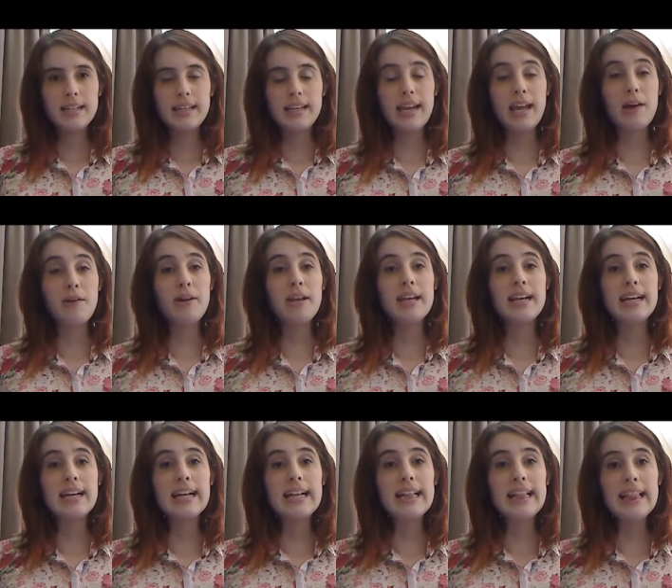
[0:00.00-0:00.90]
Now, in
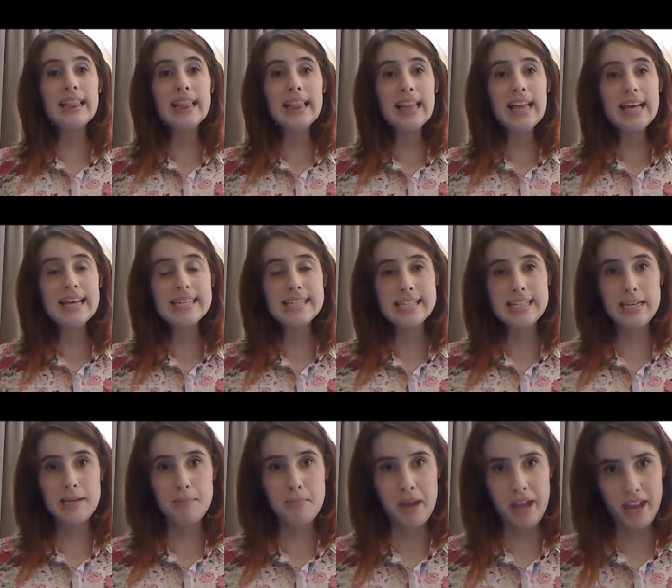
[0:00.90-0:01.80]

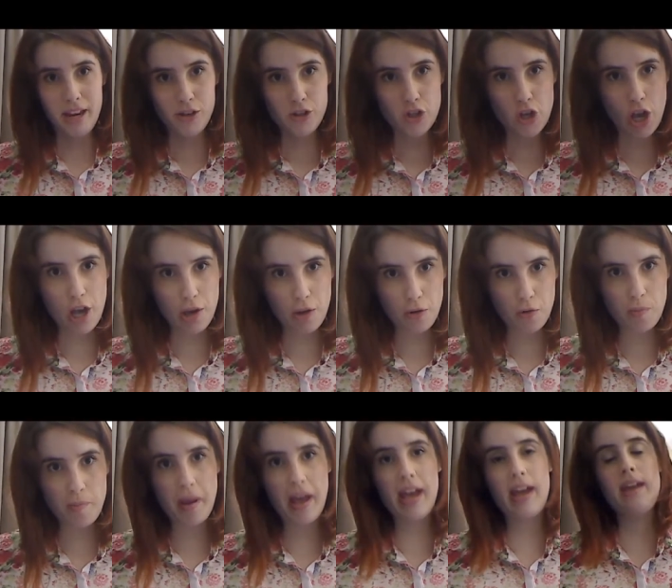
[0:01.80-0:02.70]
classic
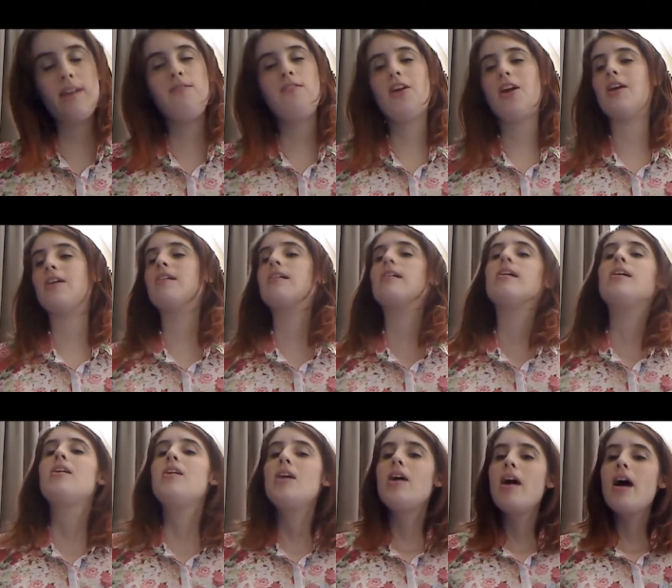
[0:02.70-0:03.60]
man-child behaviour,
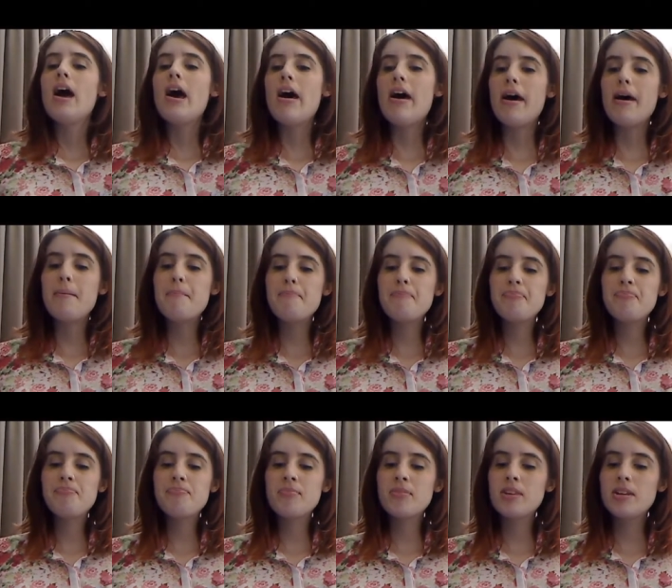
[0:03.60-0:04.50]

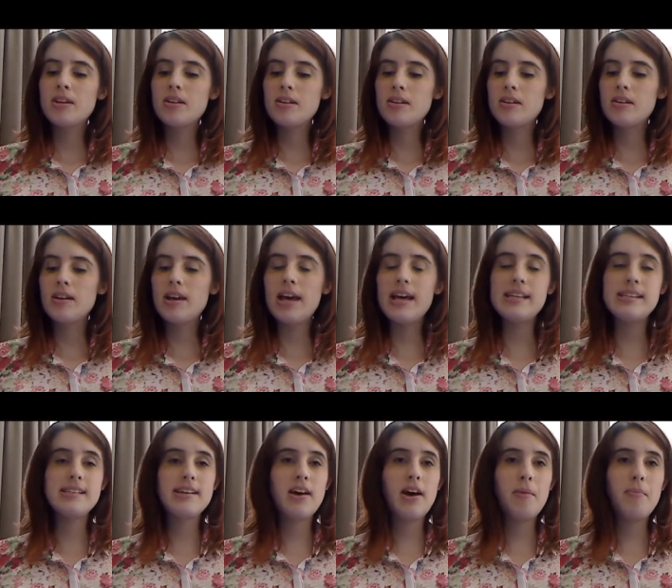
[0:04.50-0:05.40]

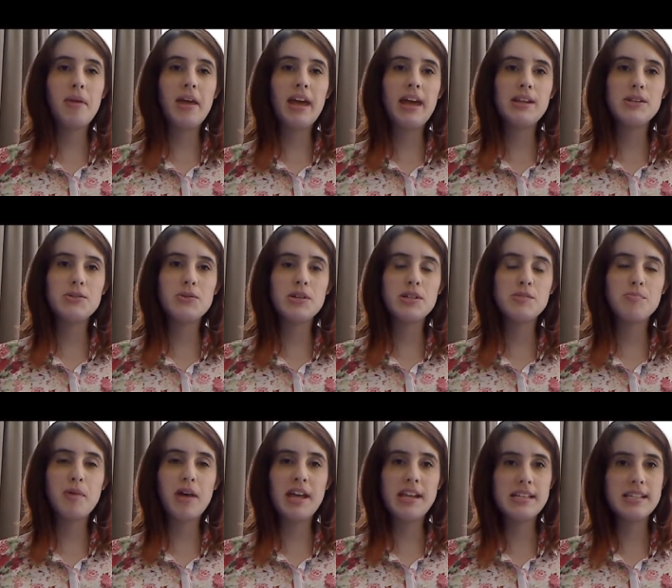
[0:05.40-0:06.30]
as I began to
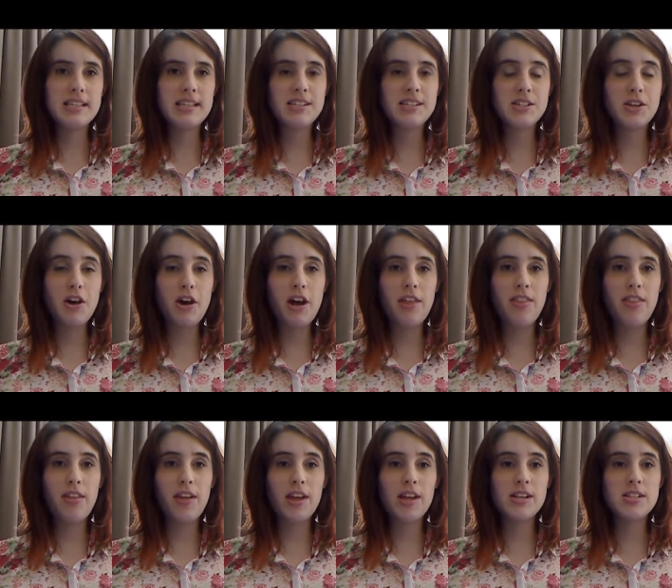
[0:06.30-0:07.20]
explain to this guy
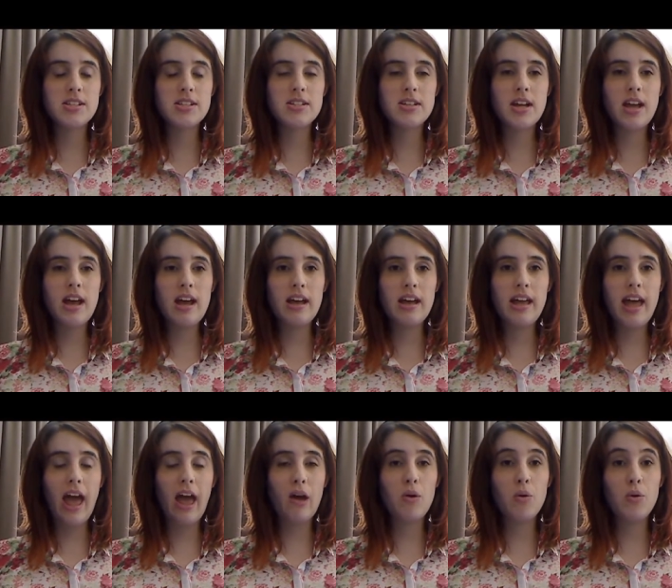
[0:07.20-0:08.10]
that
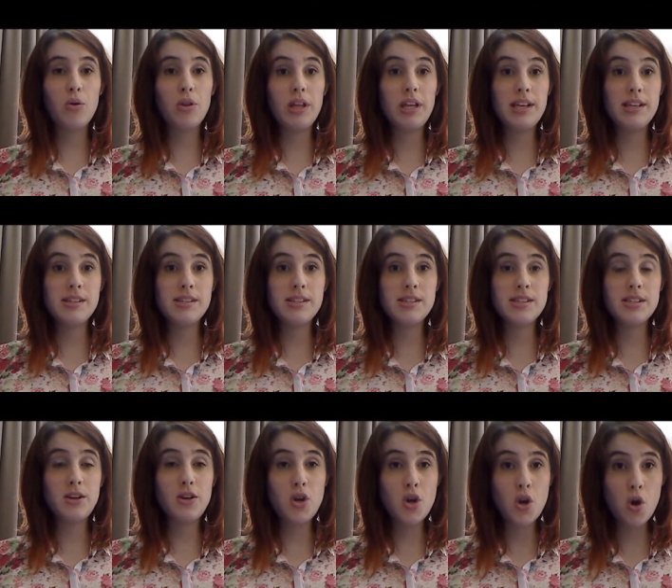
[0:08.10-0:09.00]
catcalling is
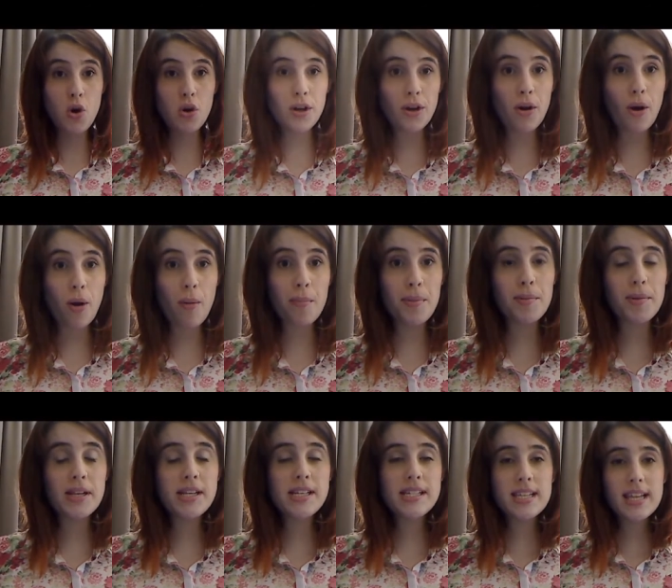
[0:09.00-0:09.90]
not a
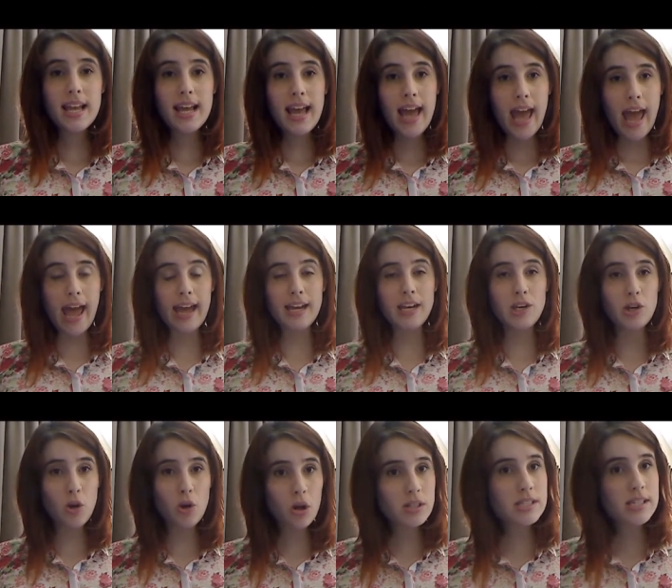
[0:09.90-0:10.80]
compliment and
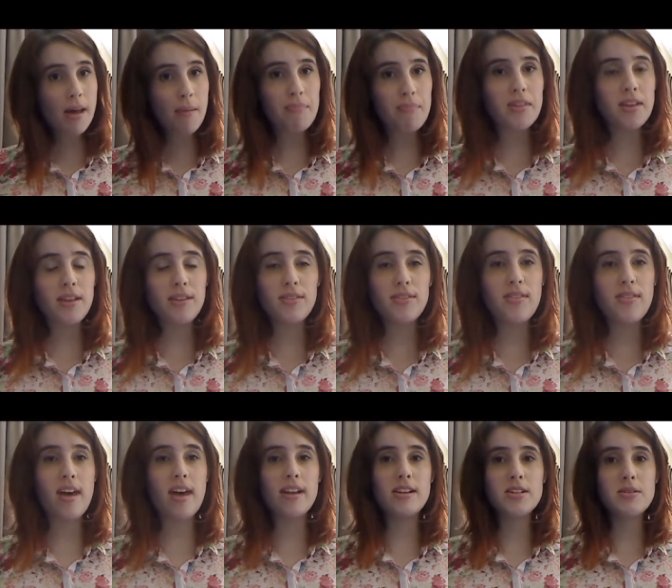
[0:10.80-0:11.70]
not something
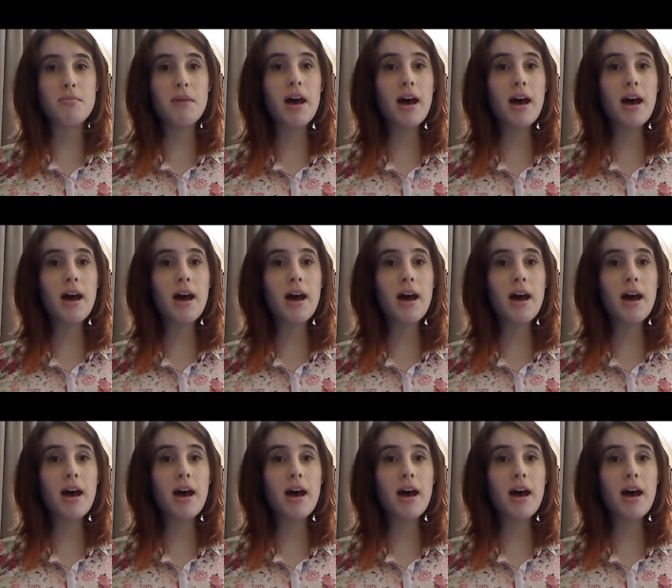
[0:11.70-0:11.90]
that